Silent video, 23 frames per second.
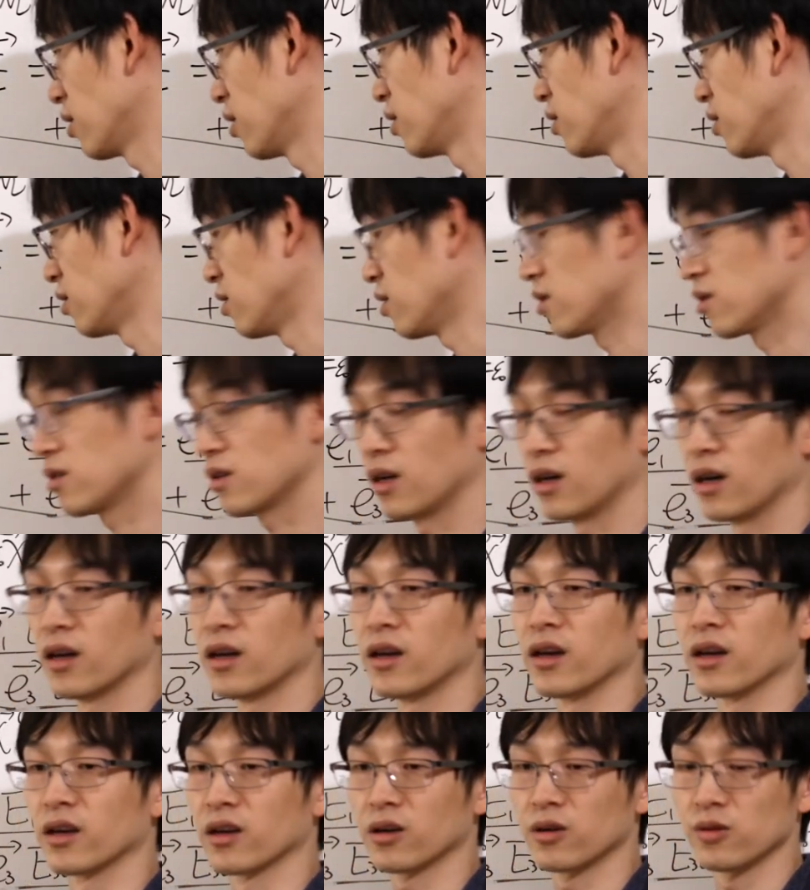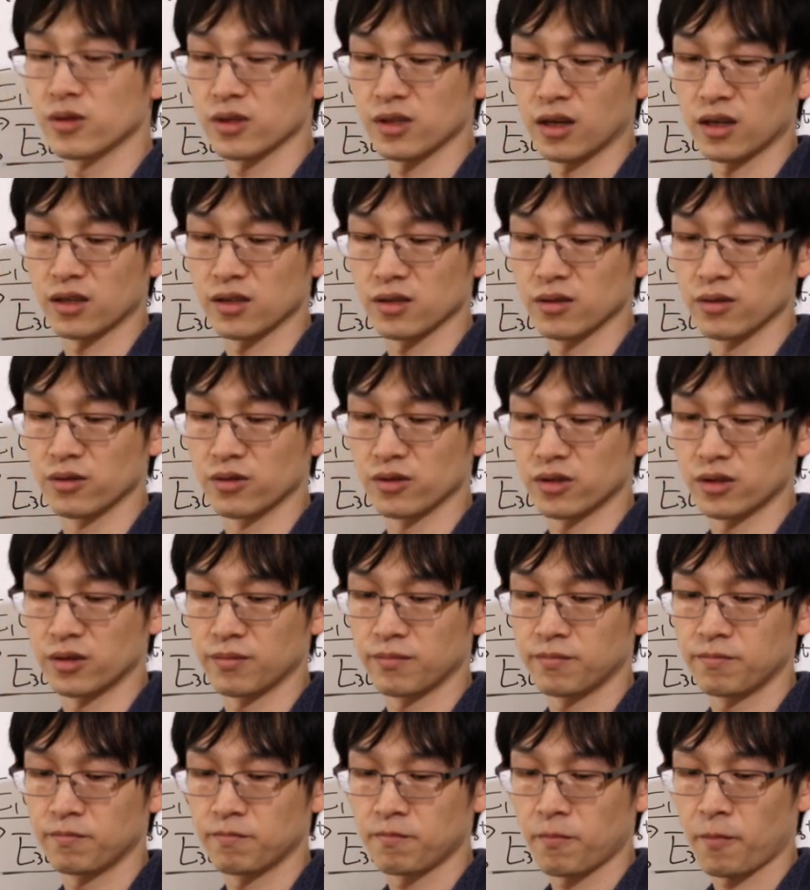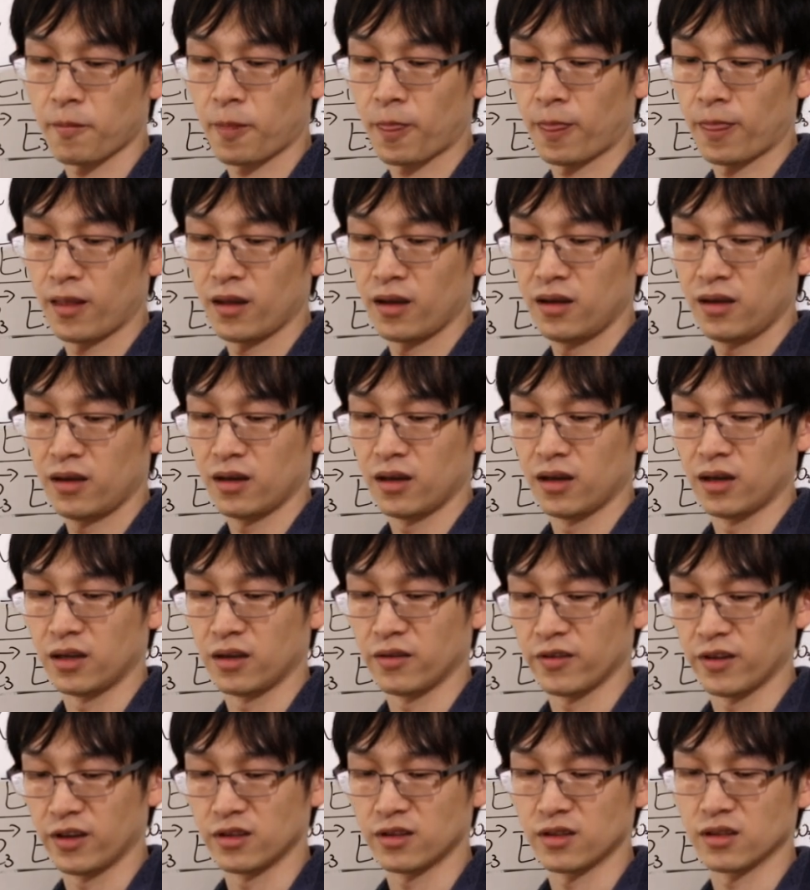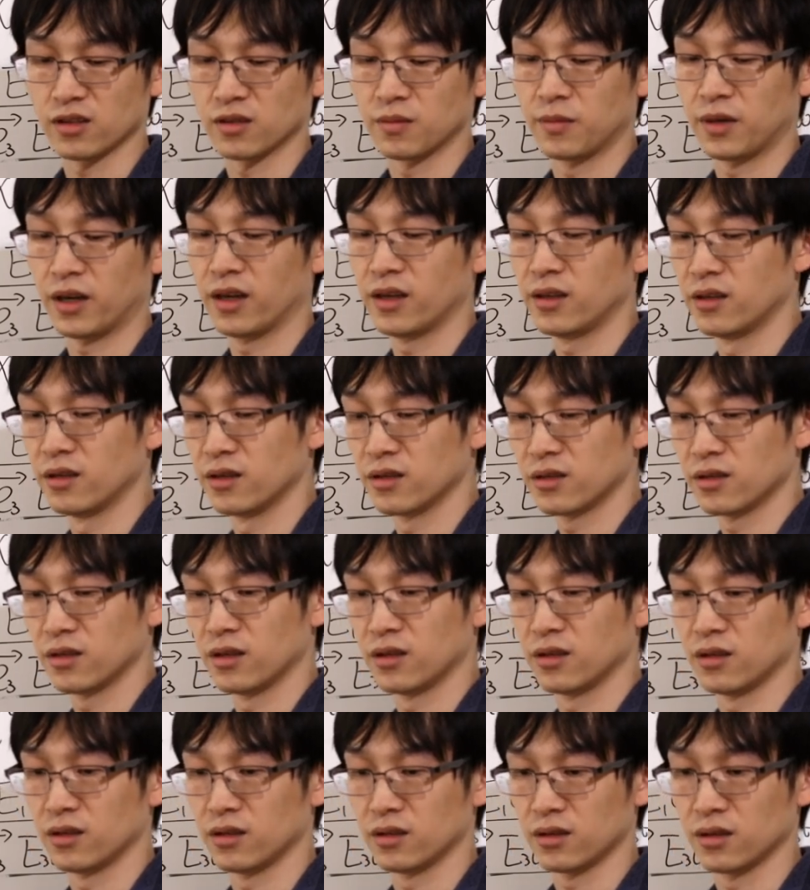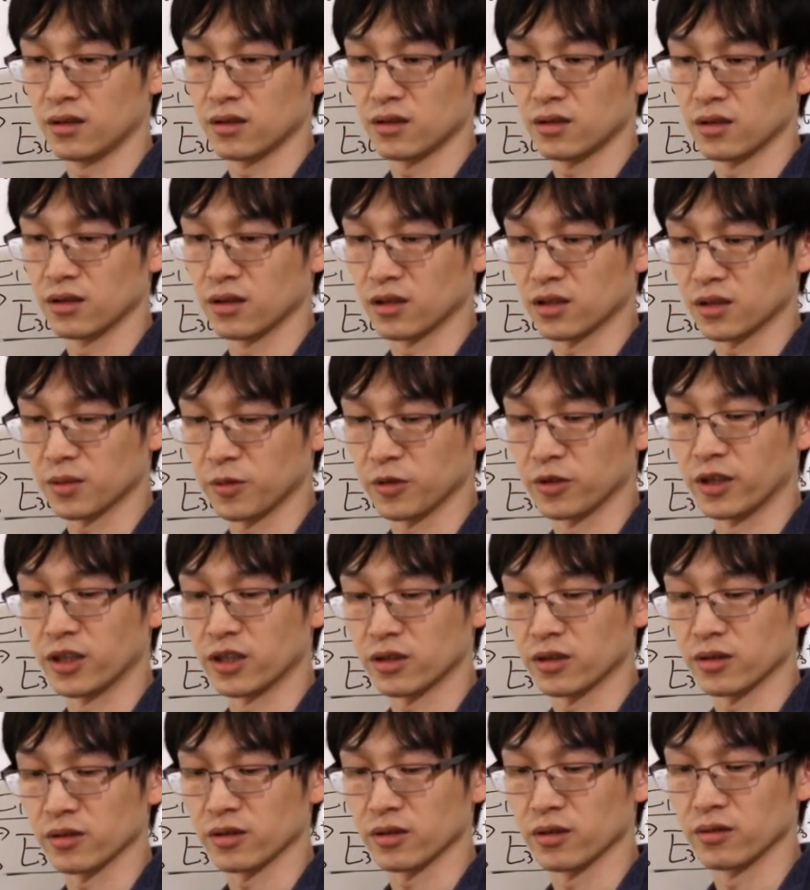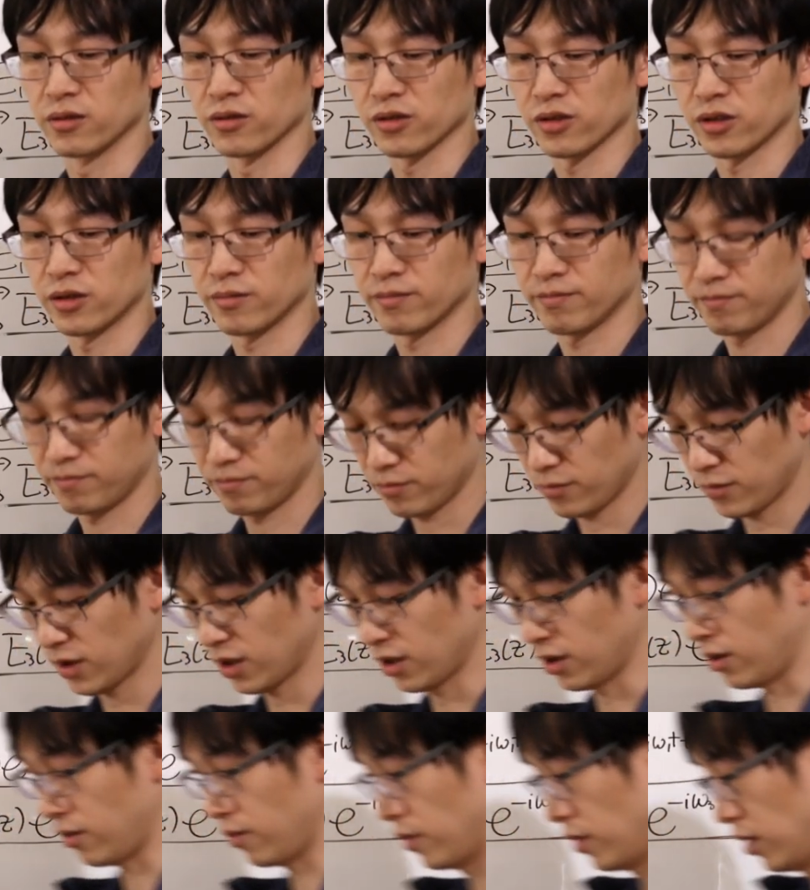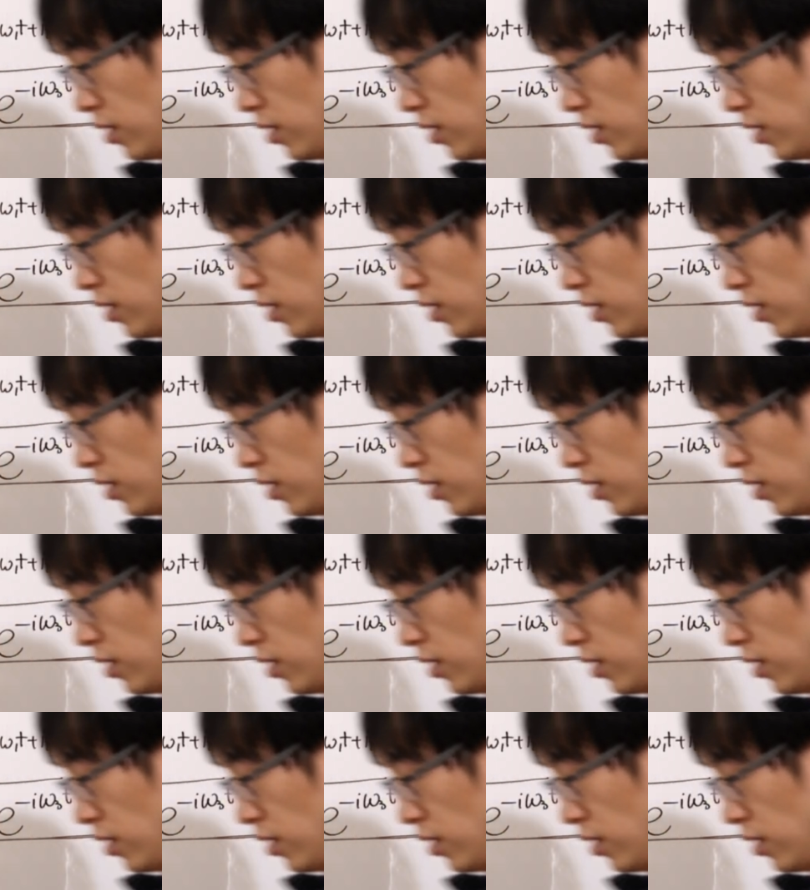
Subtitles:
then this is sine and cosine solution, and if this is minus, then this is an exponential solution, okay.